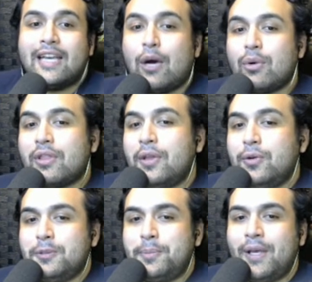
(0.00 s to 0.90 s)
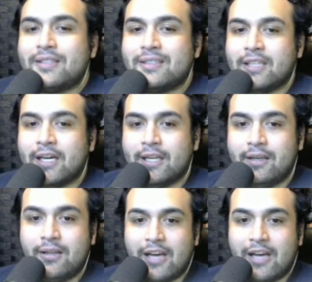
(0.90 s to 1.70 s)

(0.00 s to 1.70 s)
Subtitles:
Now with those picks done,